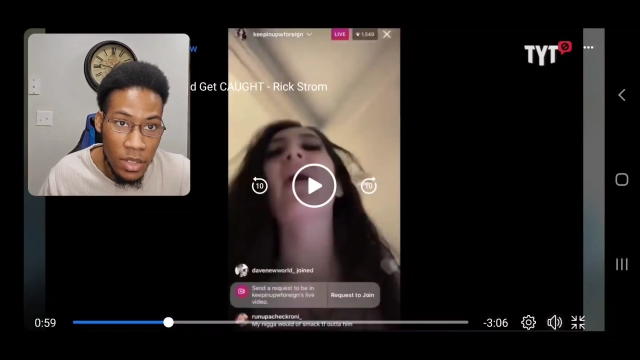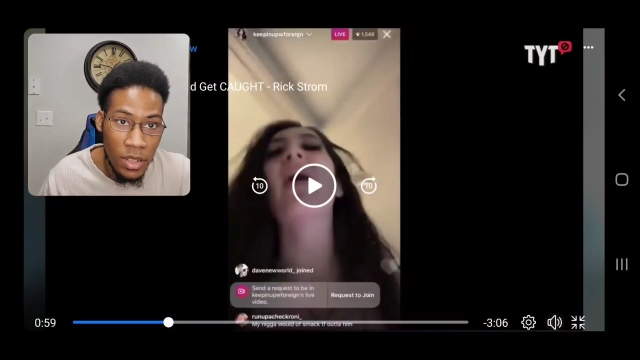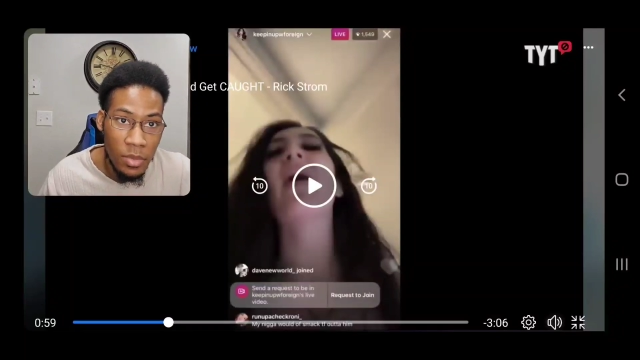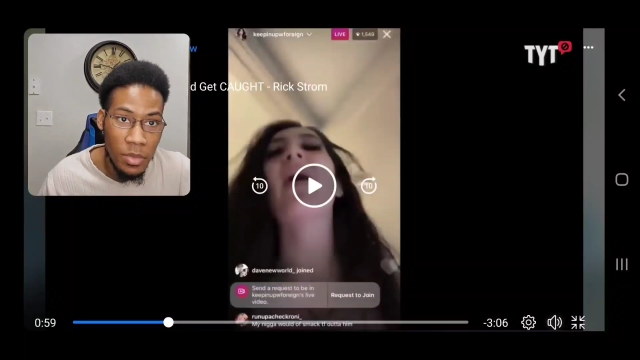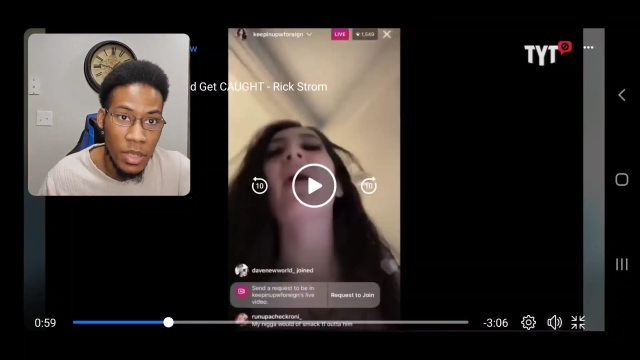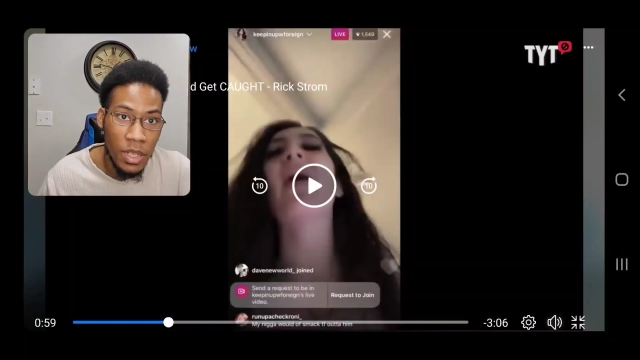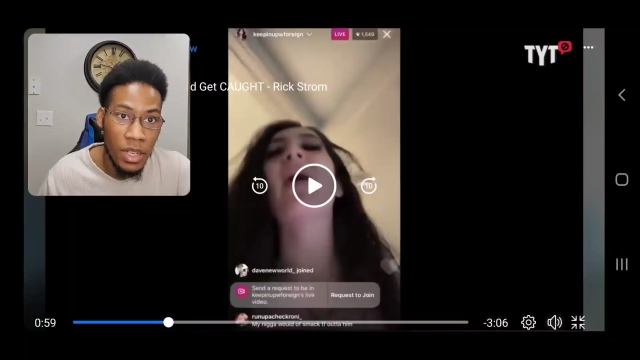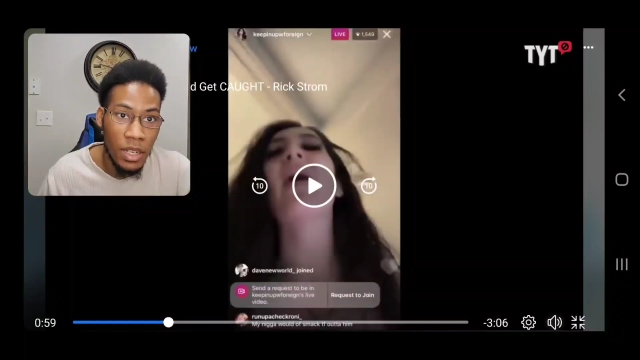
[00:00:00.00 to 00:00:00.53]

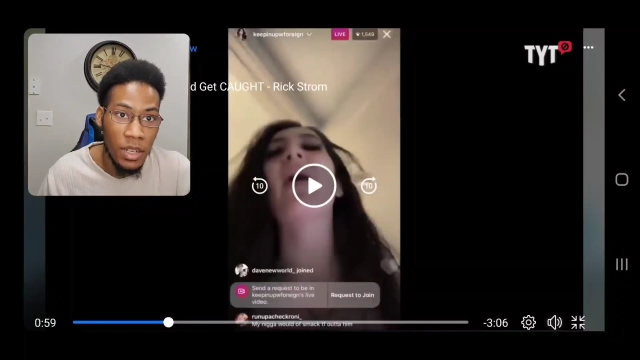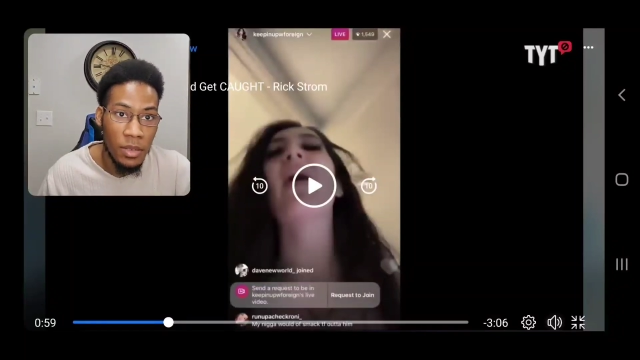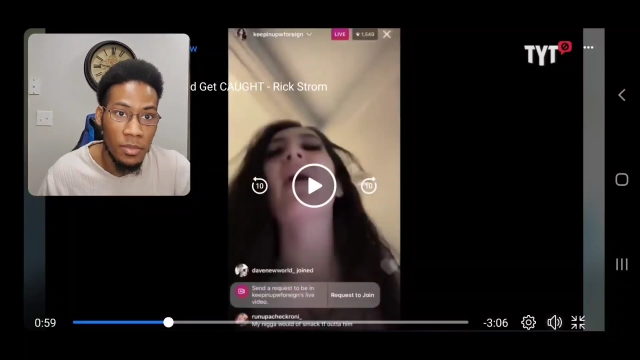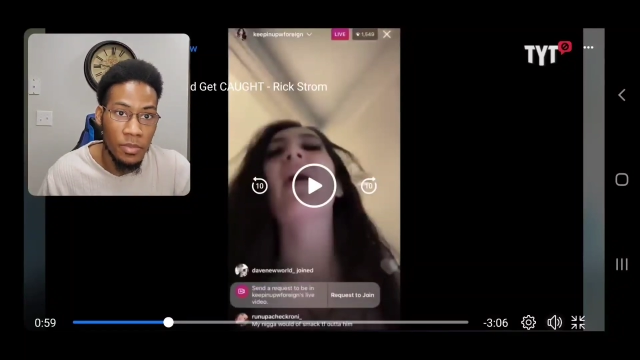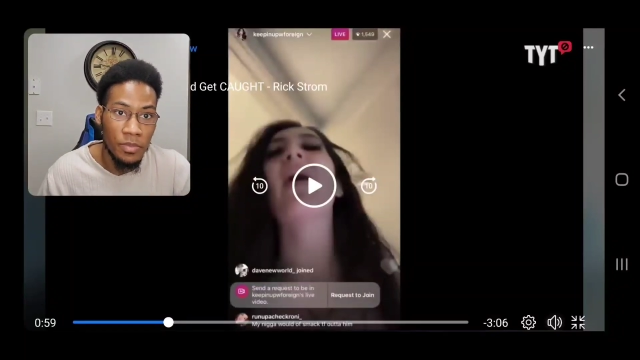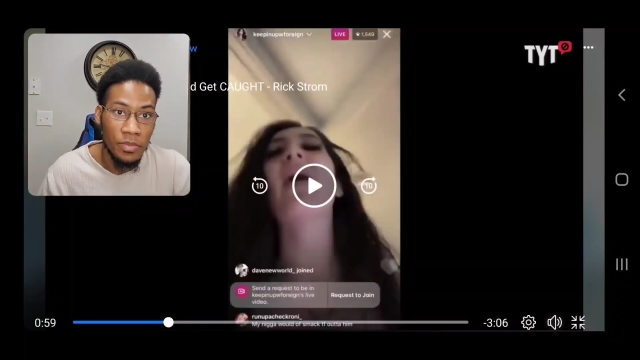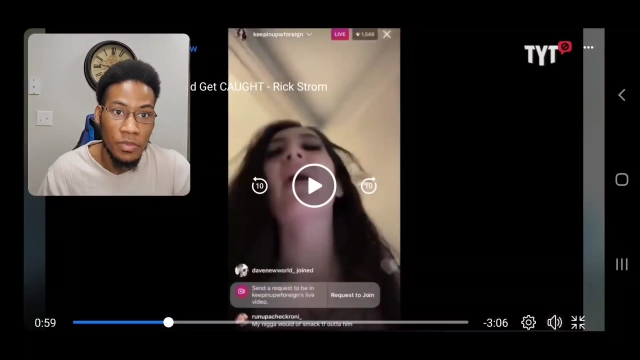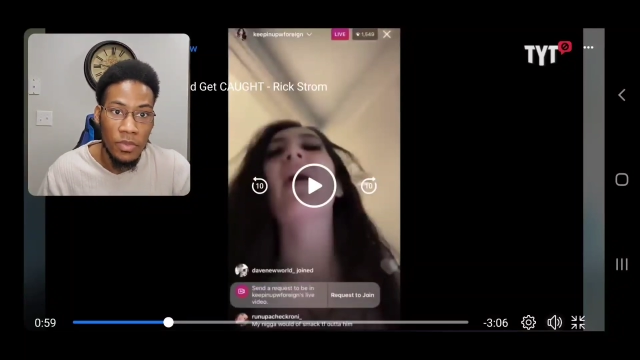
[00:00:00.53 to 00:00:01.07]
up.
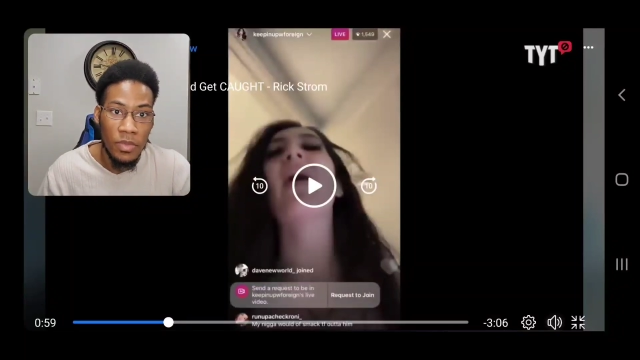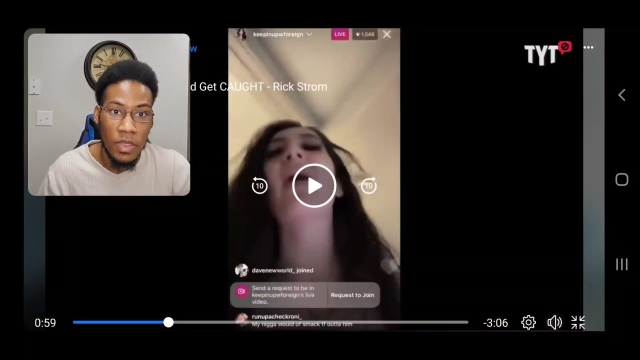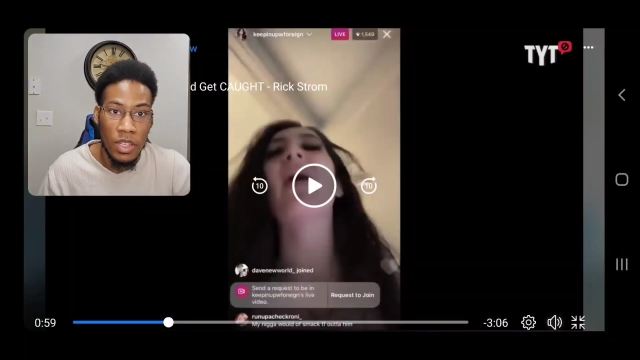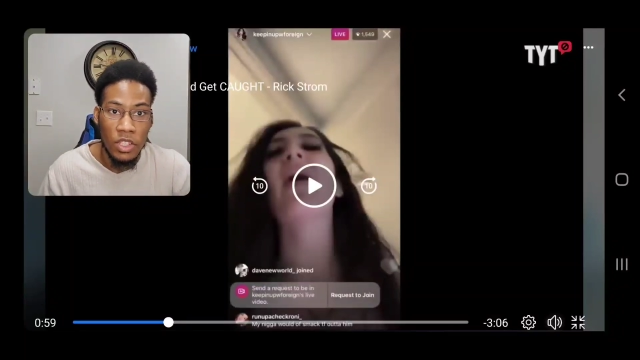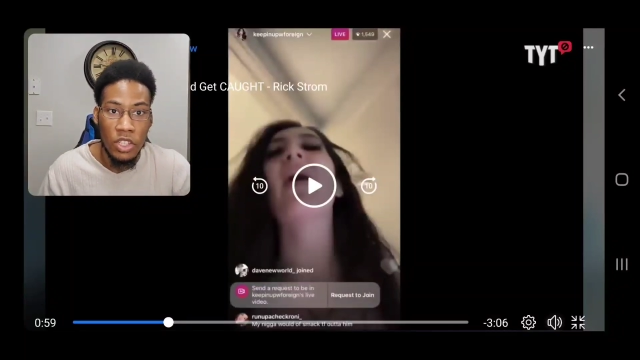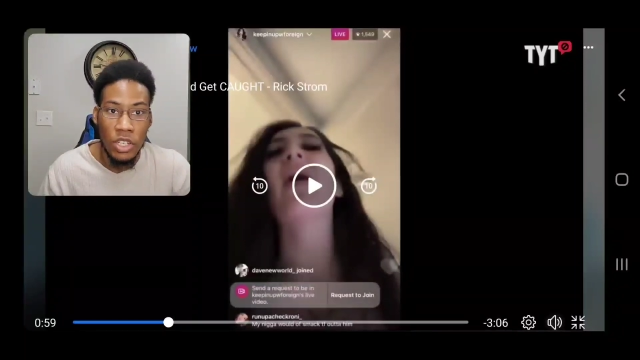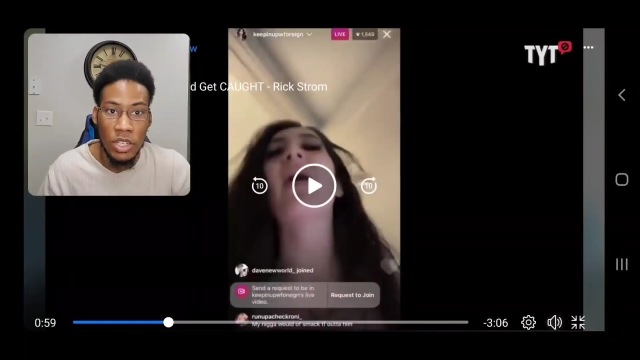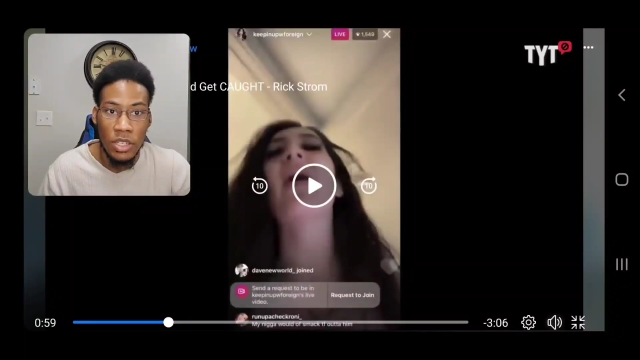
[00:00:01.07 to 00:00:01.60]

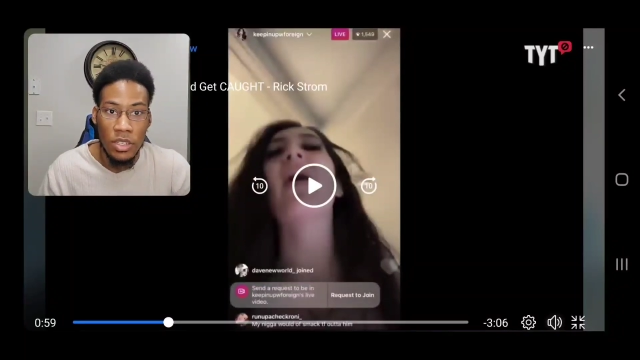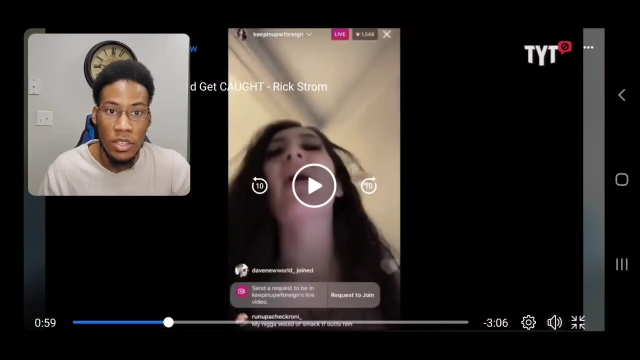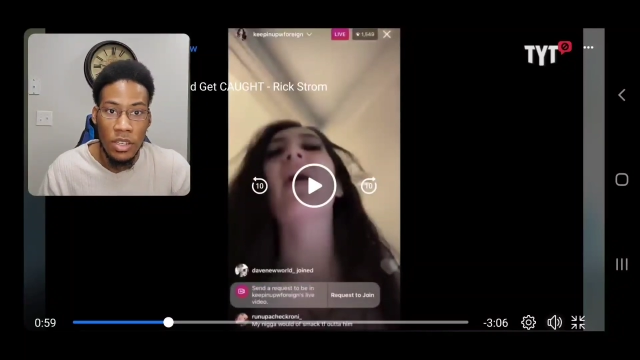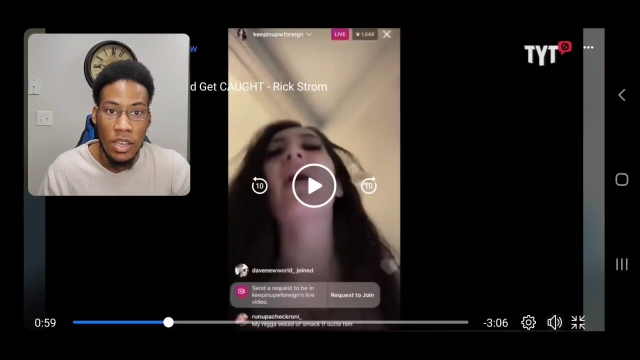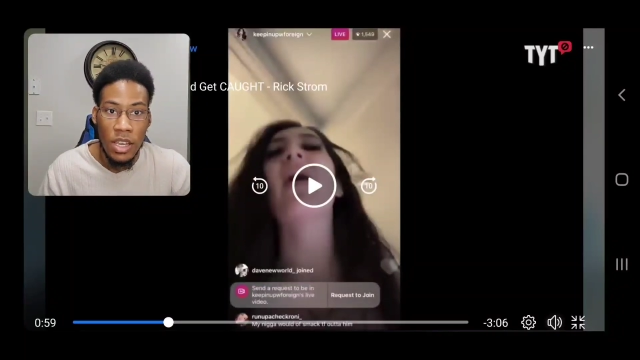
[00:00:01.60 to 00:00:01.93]
This chick